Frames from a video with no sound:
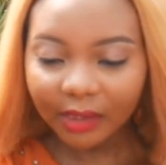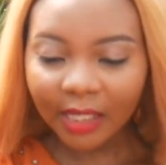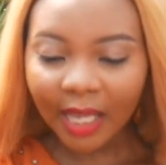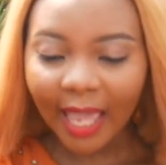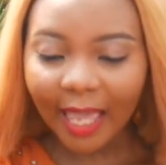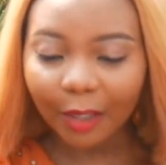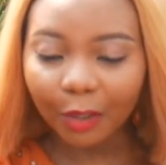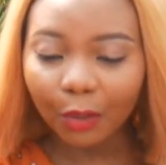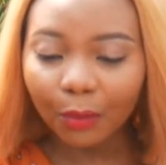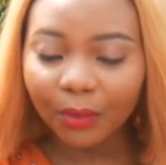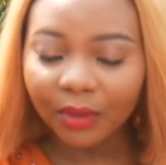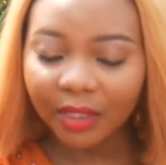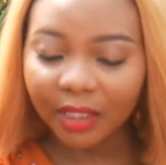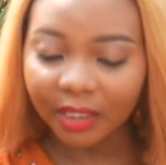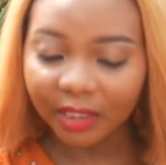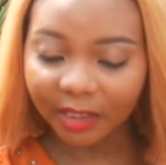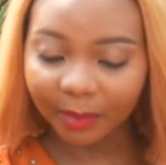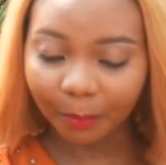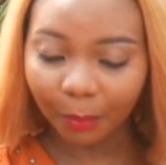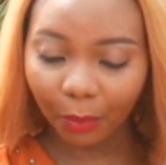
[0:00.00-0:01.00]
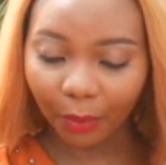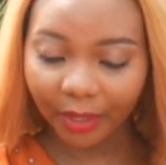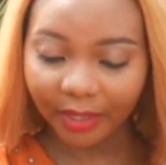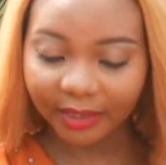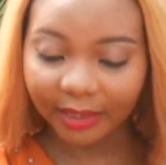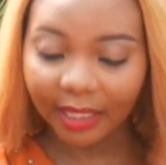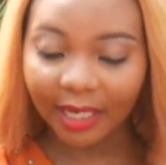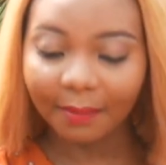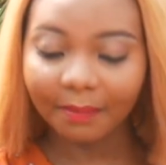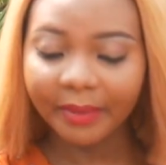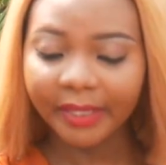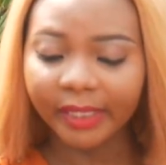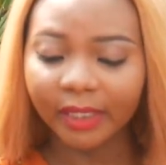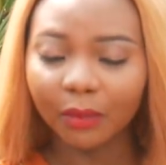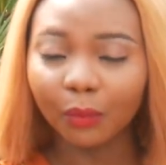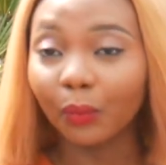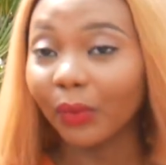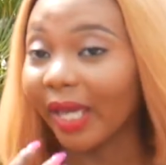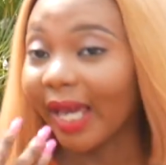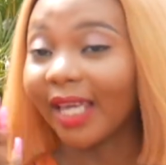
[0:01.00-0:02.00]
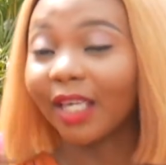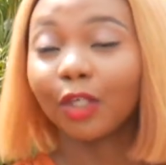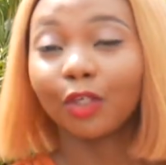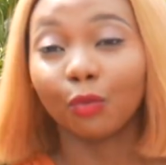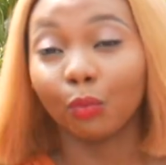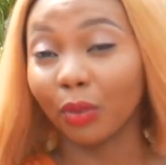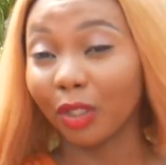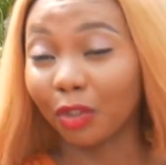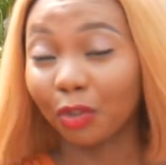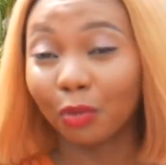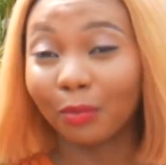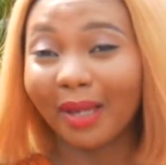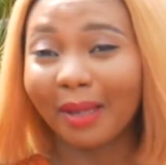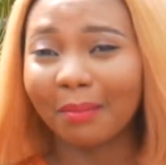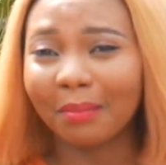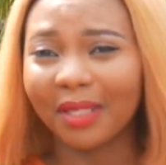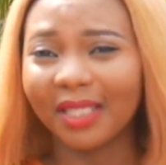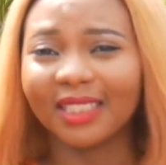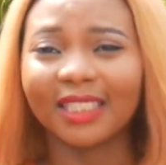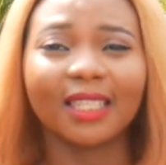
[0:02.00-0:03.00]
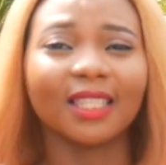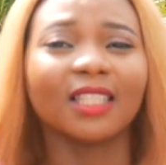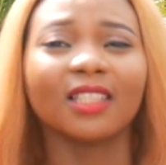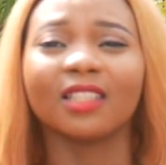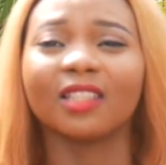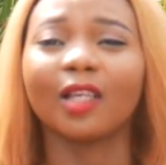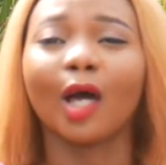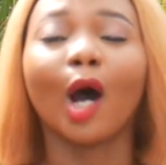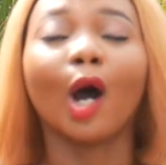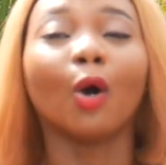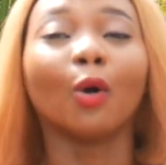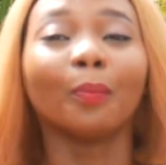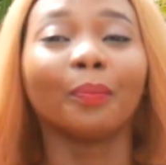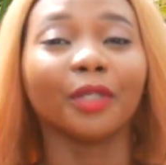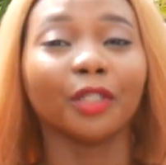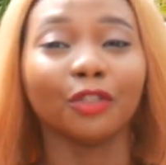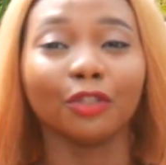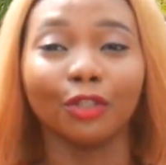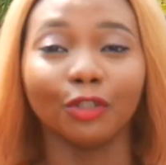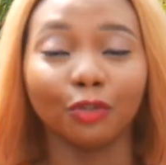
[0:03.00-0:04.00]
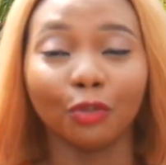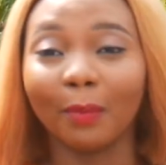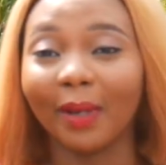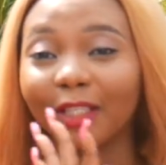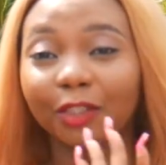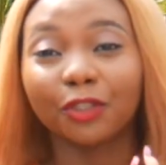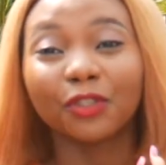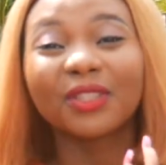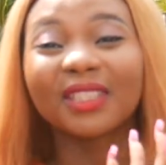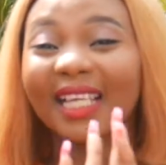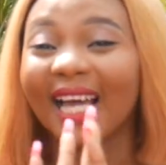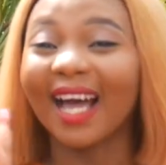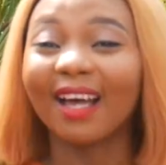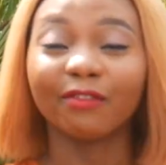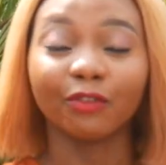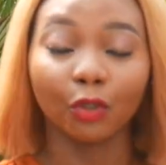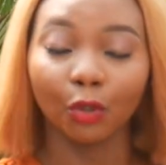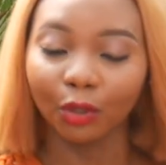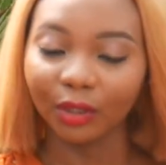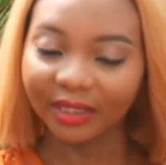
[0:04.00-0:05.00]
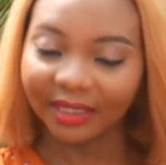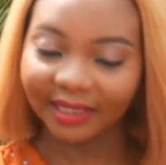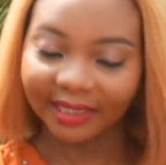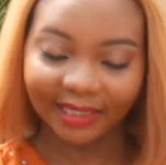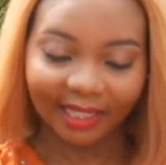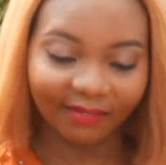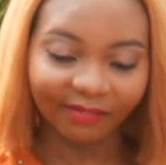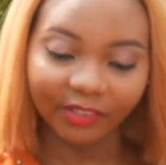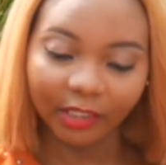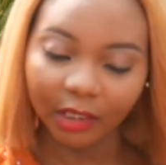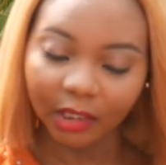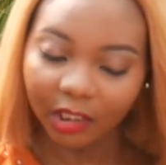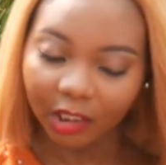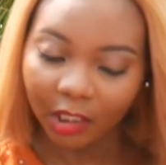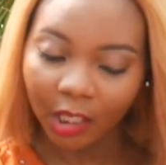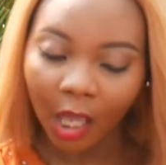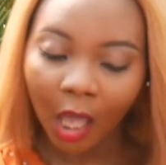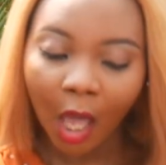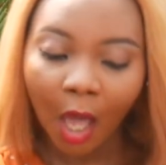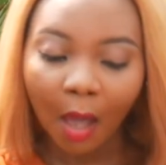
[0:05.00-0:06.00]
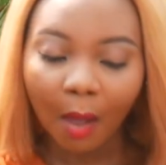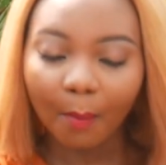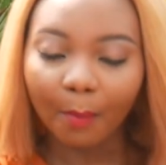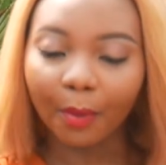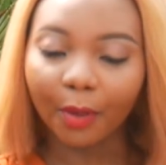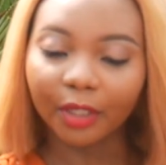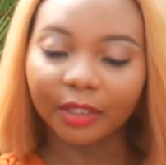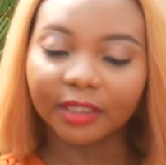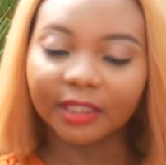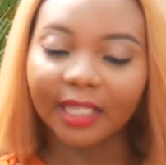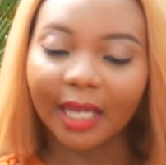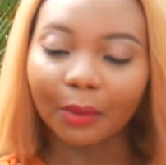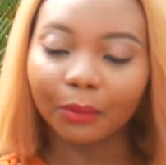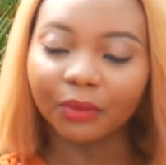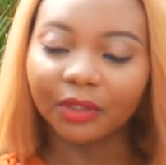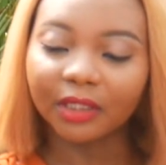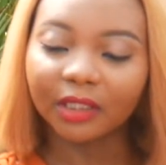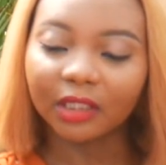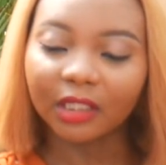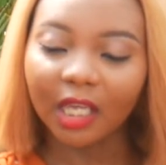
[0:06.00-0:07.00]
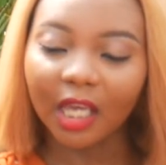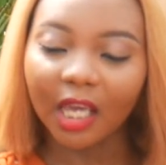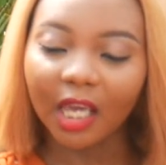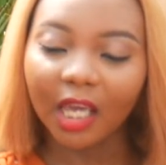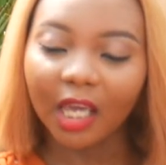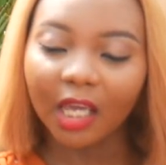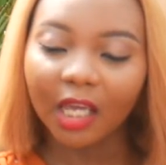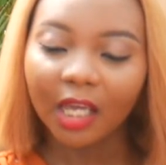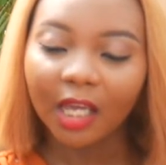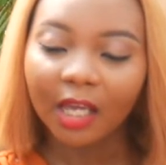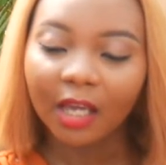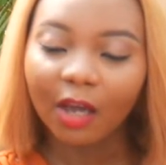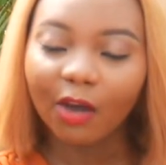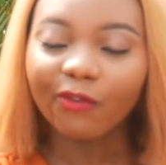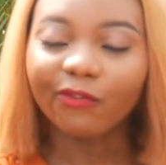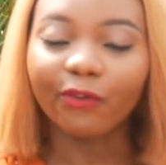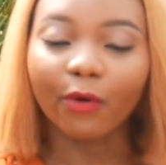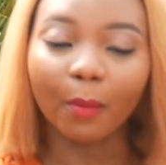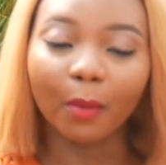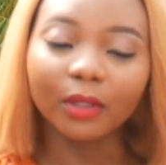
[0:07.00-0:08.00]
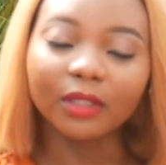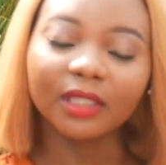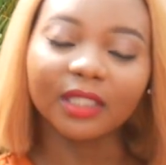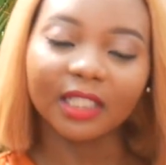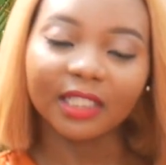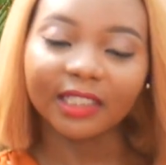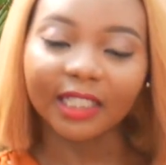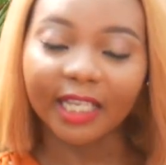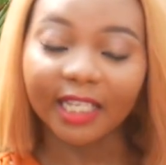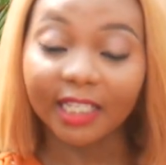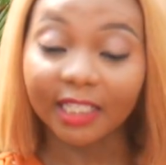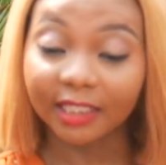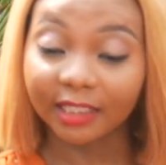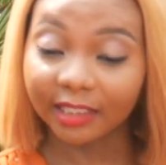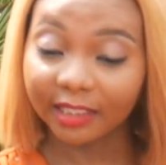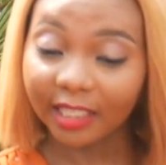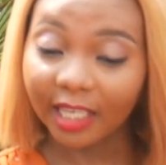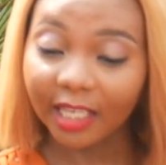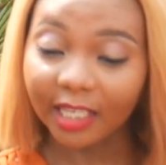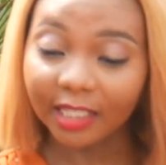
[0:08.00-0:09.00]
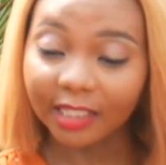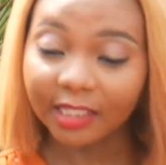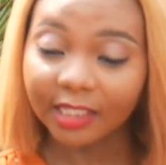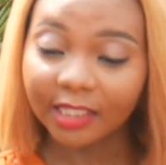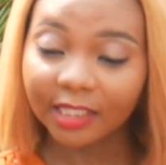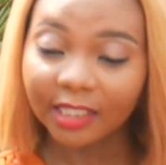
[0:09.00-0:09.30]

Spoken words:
I go with his point, and I mean, we're human beings, and this is our opinion. You might choose to have yours, definitely. But I would say, from all the things that he has said,